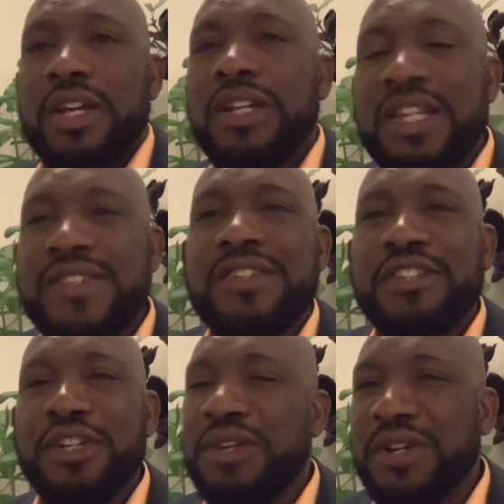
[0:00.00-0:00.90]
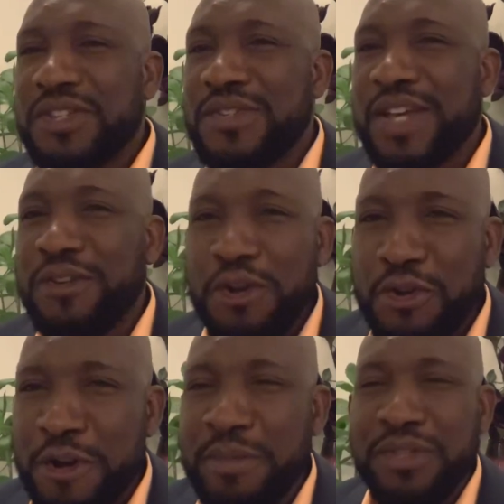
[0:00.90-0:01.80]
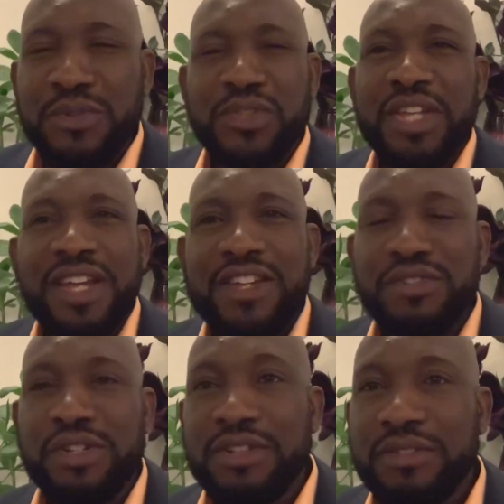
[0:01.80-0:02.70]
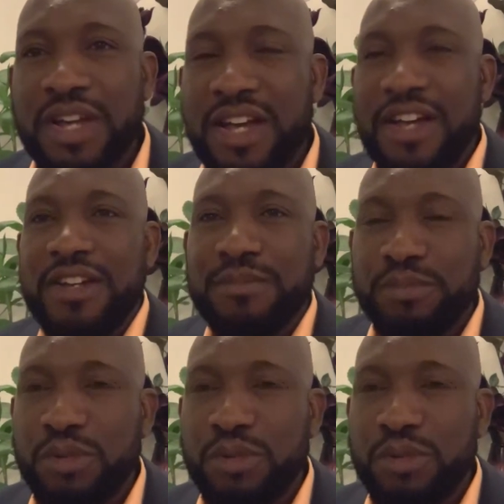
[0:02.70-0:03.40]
Listen, the doctors are not coming to take uh,